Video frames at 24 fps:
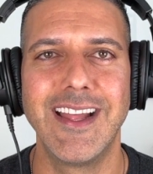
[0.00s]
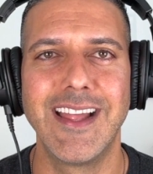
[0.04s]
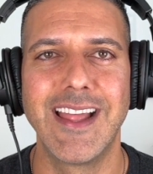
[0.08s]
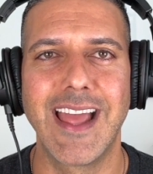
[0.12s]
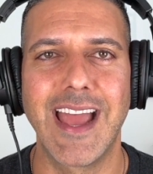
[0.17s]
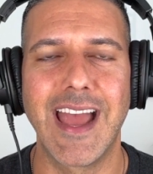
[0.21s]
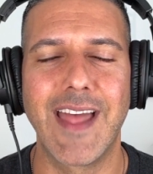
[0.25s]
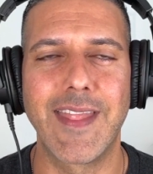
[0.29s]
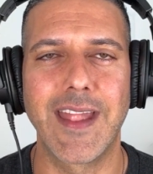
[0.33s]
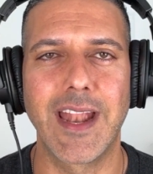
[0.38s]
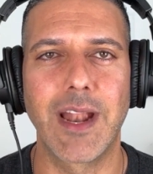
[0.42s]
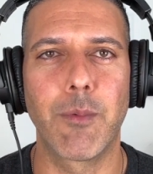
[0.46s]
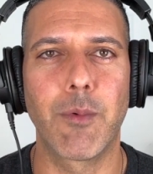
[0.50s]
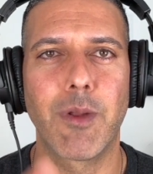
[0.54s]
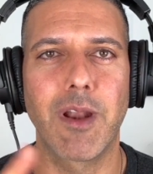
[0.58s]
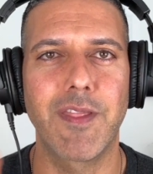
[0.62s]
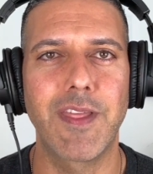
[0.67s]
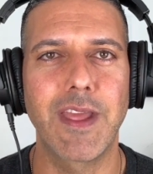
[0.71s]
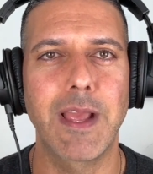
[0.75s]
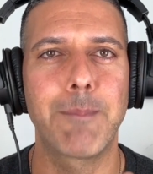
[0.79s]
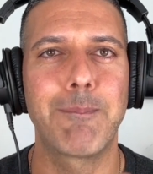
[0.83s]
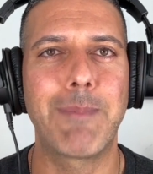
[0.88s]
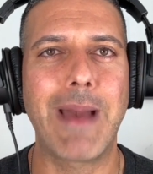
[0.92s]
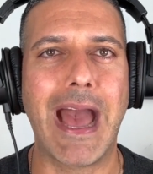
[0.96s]
And then I want to
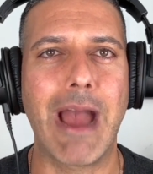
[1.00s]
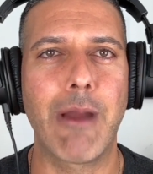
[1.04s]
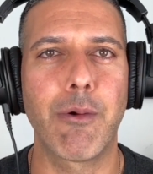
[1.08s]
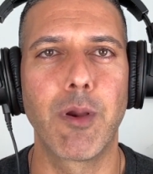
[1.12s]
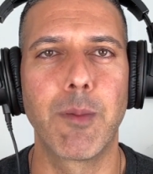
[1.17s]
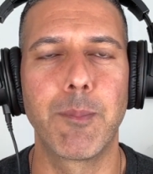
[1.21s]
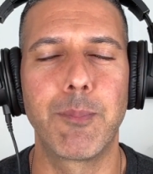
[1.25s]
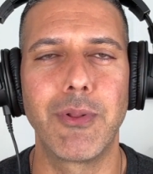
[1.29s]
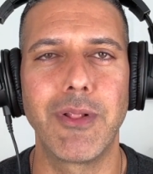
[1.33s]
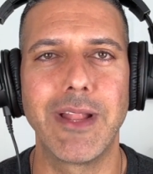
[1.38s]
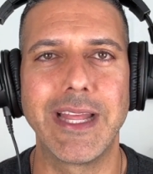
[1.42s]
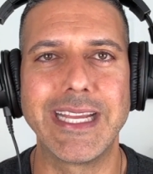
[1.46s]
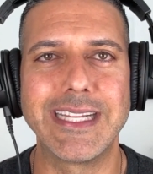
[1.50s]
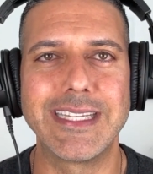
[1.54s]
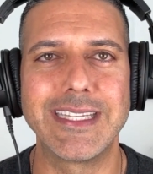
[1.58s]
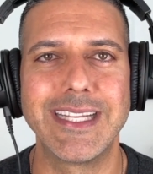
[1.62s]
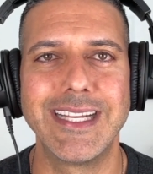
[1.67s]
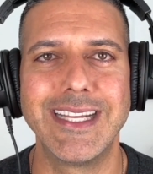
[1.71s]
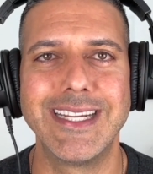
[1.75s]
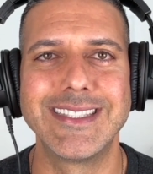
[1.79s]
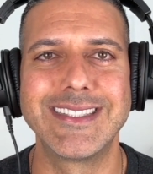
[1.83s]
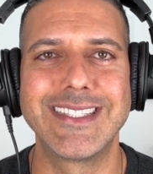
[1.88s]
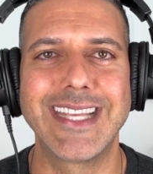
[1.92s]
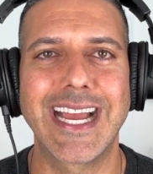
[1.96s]
thank PowerPlate
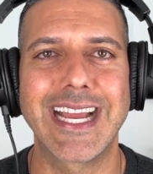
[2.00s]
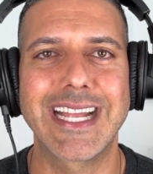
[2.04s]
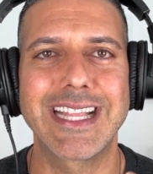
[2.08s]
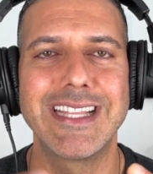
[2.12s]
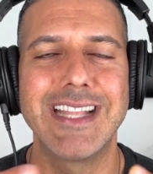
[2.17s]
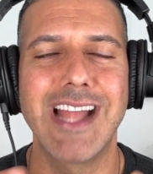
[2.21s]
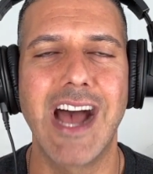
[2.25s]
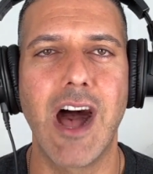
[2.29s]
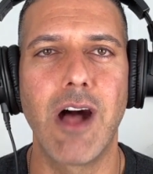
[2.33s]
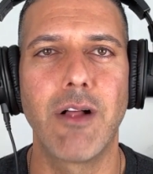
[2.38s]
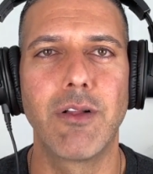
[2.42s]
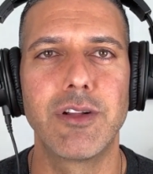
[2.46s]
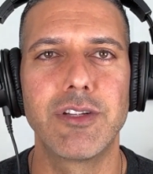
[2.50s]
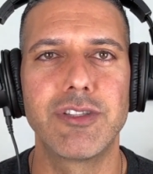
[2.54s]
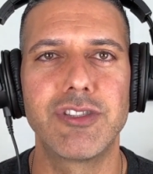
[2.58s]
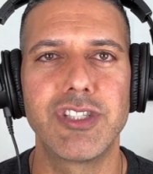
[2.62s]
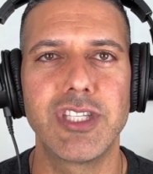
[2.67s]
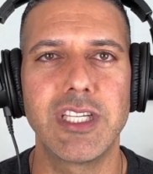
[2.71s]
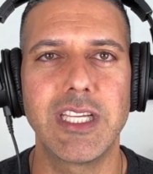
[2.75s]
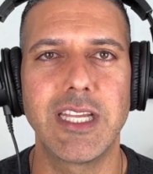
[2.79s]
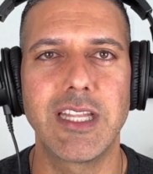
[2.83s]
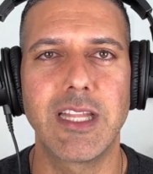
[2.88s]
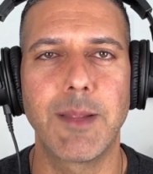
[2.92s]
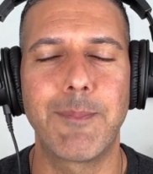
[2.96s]

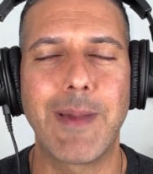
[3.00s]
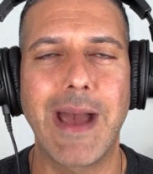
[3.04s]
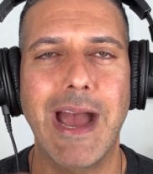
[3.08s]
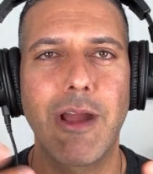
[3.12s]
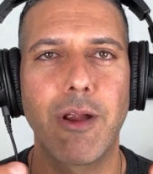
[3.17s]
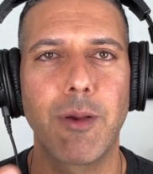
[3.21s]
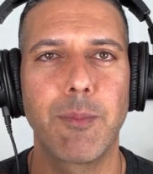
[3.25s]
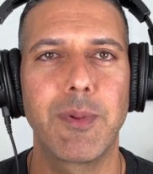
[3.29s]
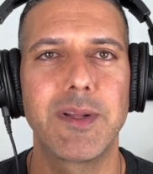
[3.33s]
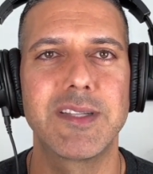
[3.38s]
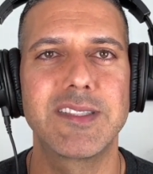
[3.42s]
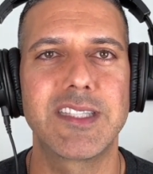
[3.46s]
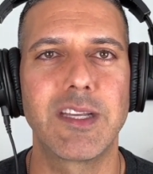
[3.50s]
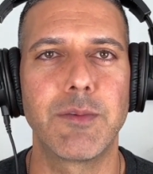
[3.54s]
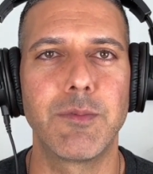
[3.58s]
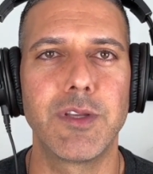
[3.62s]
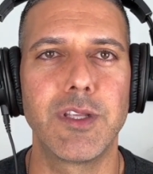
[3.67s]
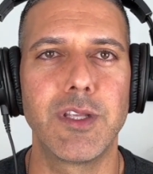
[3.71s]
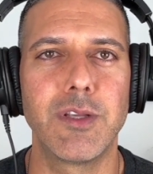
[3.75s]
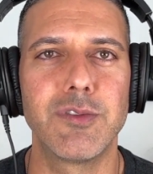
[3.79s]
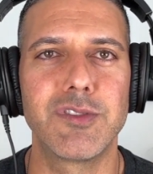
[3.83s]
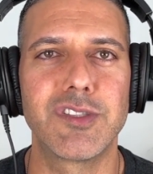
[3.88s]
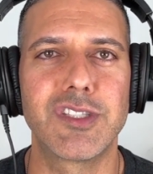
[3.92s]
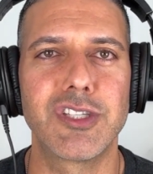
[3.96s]
Technology and the power plates that we
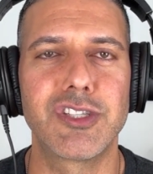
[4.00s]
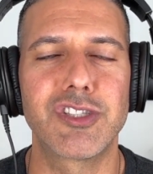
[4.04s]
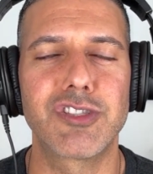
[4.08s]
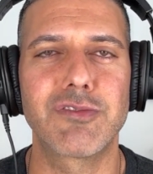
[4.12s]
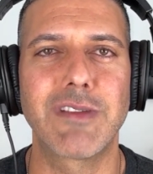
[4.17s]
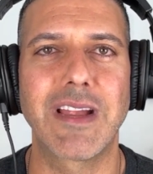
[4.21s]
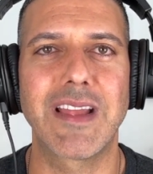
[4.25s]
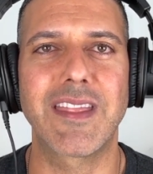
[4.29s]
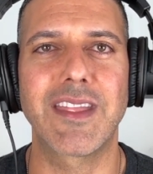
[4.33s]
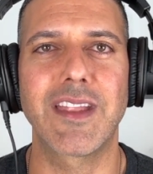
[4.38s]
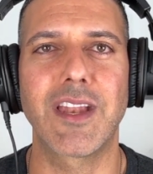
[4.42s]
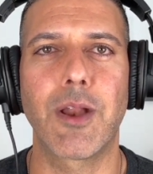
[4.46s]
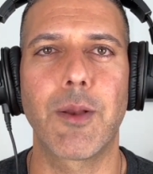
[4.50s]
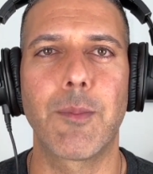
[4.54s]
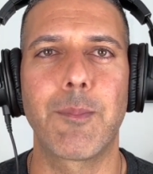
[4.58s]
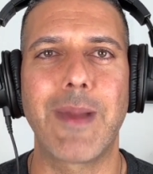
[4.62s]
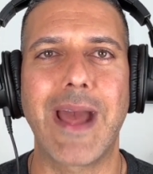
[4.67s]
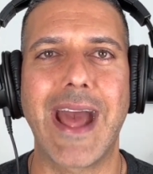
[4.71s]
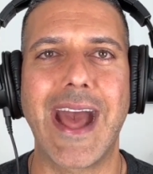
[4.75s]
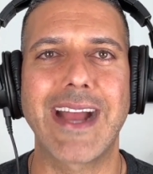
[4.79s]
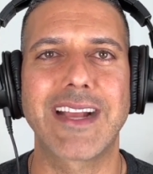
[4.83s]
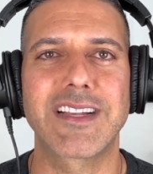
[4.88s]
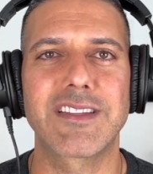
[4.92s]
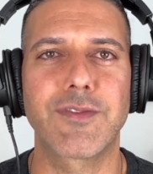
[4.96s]
use to strengthen our
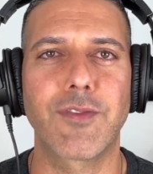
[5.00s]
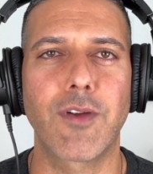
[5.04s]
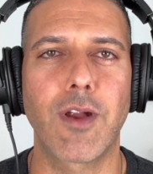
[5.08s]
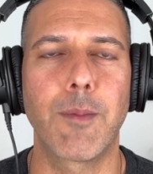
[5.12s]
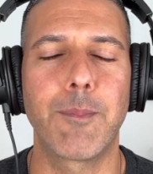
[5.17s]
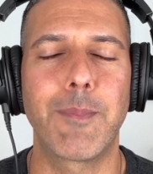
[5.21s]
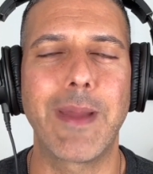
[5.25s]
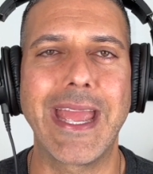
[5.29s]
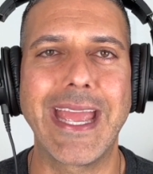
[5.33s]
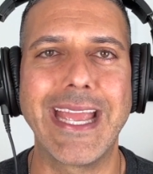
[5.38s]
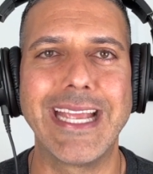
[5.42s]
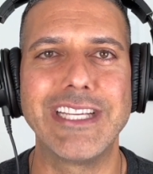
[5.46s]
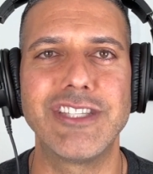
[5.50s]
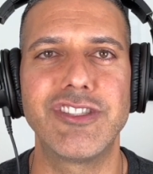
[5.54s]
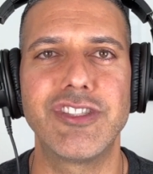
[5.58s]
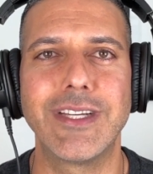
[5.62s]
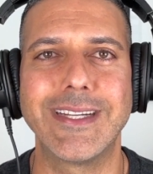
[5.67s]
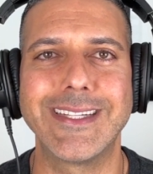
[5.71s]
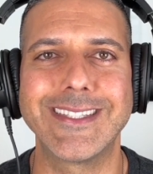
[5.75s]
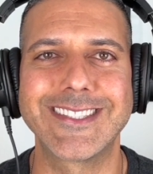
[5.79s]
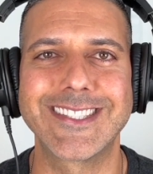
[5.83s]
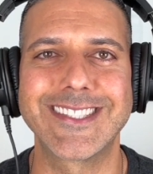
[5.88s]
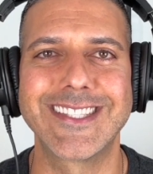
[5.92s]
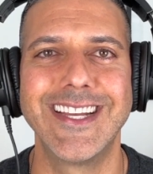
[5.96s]
backs for our
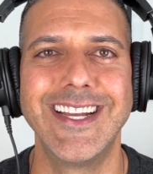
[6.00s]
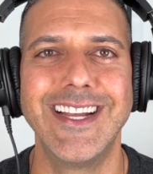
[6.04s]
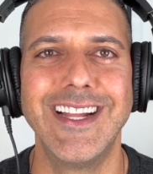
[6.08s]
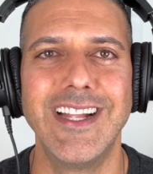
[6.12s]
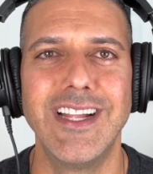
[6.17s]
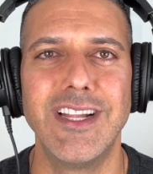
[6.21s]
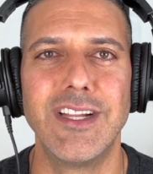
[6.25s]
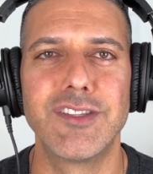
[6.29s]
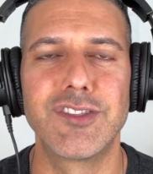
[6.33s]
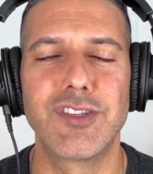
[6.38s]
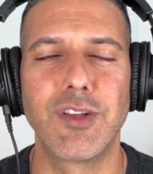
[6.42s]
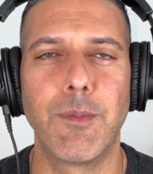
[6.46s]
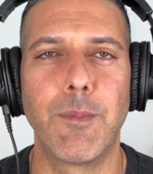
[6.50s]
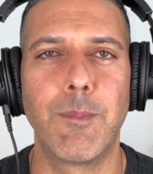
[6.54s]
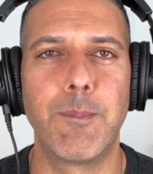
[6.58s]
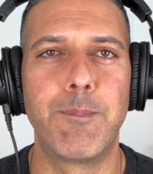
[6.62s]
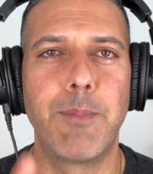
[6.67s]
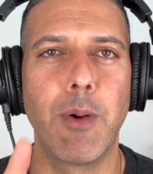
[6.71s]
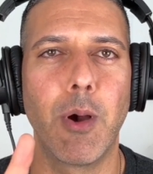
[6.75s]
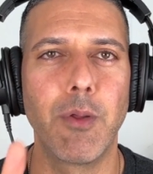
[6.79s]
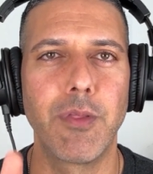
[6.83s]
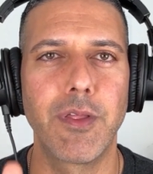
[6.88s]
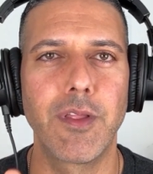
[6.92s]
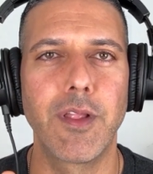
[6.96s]
patients. So
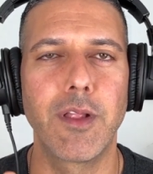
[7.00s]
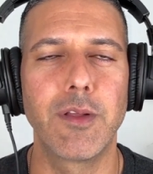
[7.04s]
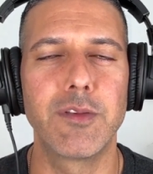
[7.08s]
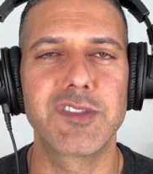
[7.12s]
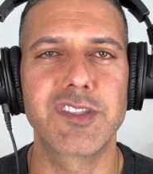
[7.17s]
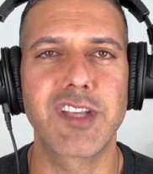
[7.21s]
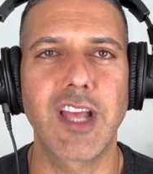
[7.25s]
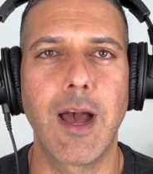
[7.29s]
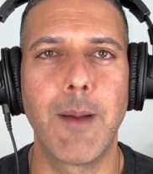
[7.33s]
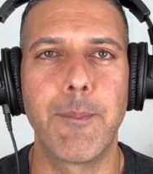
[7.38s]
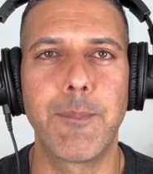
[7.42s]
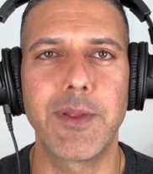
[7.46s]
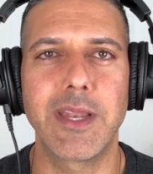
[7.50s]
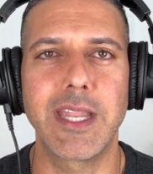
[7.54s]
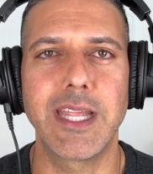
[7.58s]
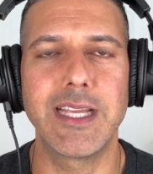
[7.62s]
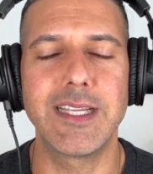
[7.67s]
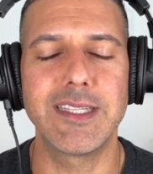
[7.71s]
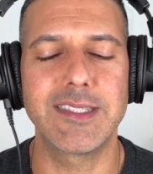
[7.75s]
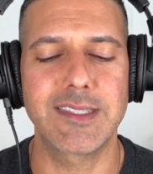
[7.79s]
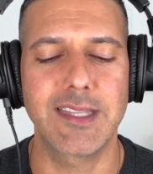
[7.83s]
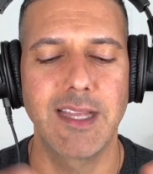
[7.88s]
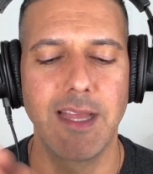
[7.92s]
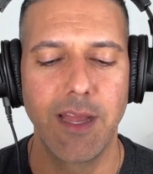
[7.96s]
both of those
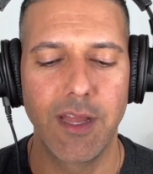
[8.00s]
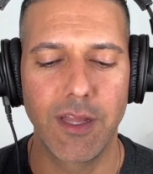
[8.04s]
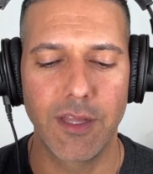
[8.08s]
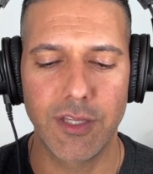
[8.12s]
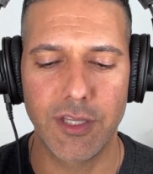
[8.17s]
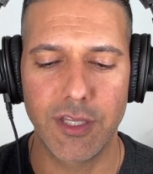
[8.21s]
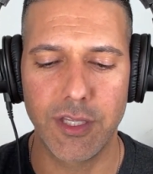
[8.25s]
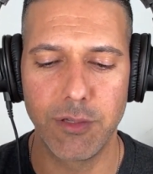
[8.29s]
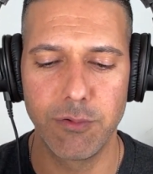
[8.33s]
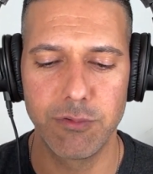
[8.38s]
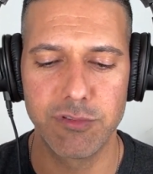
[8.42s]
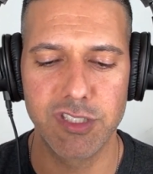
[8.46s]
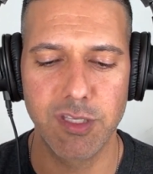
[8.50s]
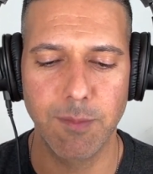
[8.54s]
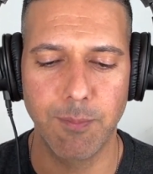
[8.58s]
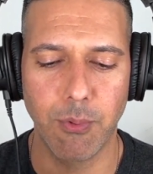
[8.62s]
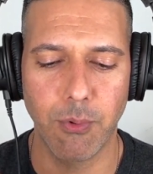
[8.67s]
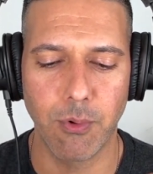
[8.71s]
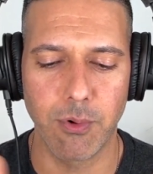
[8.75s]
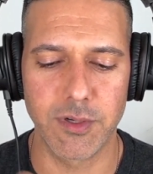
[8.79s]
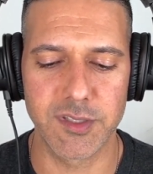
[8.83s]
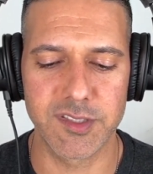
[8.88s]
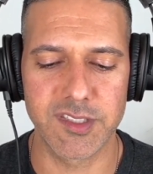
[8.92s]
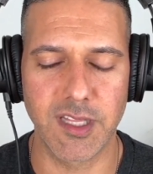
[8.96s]
companies, huge
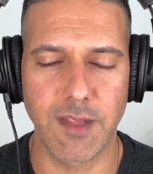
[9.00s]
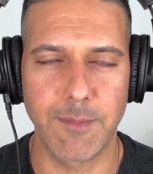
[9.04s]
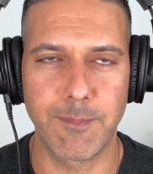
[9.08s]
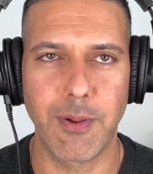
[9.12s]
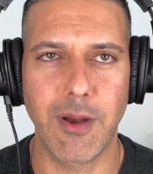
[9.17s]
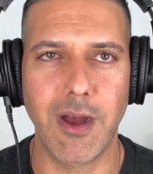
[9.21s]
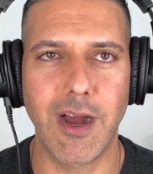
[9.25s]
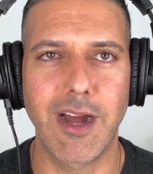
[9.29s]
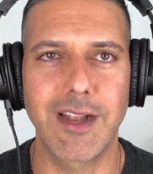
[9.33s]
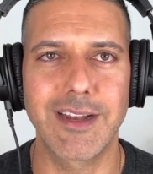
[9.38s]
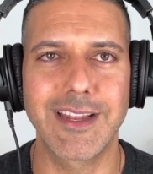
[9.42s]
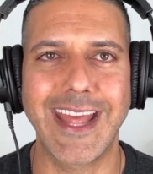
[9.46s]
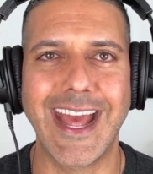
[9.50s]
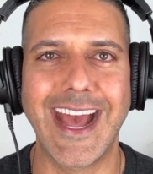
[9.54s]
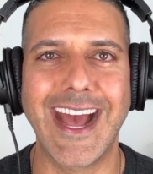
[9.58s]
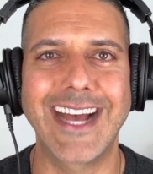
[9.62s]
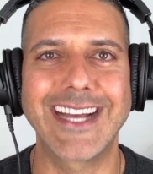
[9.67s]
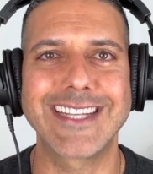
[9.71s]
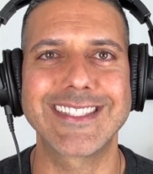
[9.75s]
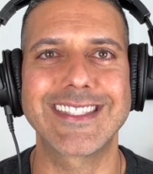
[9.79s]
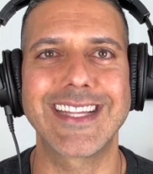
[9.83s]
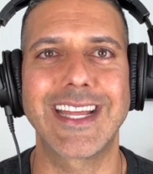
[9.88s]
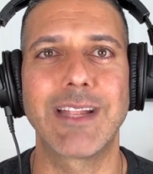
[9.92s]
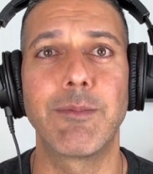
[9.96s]
supporters of the
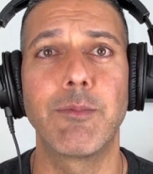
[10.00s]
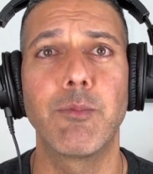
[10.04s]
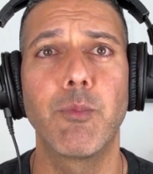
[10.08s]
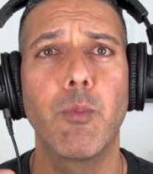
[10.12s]
podcast and